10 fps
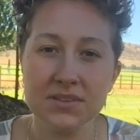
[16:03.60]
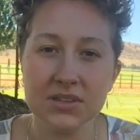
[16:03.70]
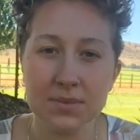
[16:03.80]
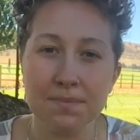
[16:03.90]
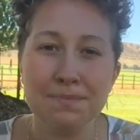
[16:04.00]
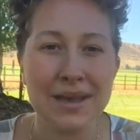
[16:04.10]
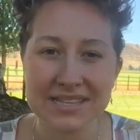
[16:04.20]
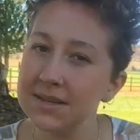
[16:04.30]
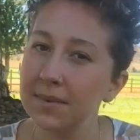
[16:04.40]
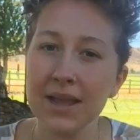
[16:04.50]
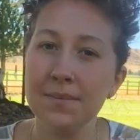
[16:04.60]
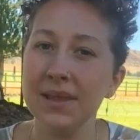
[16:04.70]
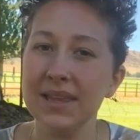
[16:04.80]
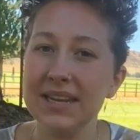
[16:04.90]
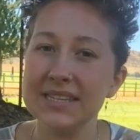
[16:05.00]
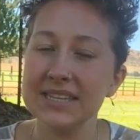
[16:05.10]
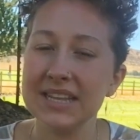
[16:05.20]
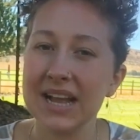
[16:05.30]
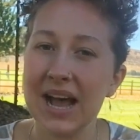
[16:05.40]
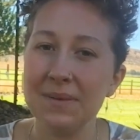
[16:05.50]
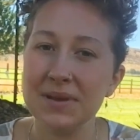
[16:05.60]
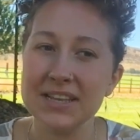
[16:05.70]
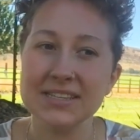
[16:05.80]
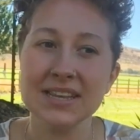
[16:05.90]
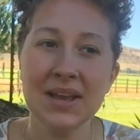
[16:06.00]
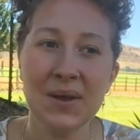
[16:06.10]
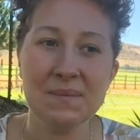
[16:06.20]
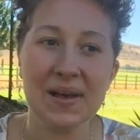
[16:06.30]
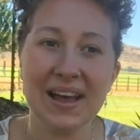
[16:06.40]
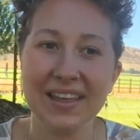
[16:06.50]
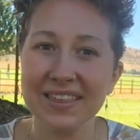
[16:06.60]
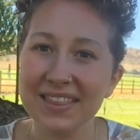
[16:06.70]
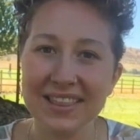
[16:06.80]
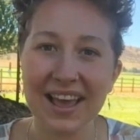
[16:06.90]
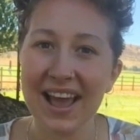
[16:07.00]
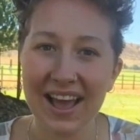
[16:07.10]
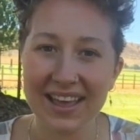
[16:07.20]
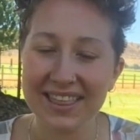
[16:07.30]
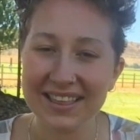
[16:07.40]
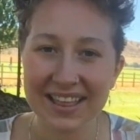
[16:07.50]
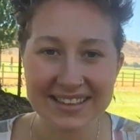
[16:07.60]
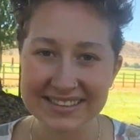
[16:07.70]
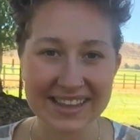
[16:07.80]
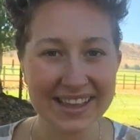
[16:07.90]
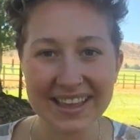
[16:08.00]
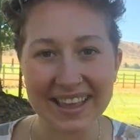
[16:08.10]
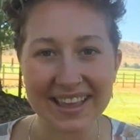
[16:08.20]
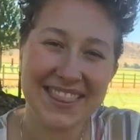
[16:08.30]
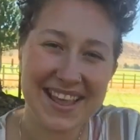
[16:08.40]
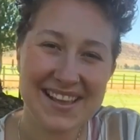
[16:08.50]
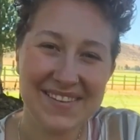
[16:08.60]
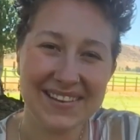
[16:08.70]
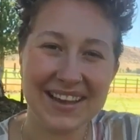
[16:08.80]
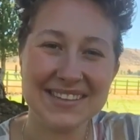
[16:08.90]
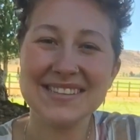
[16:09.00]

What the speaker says: to the best of my abilities in the comments. But other than that, I think that's it. Thank you guys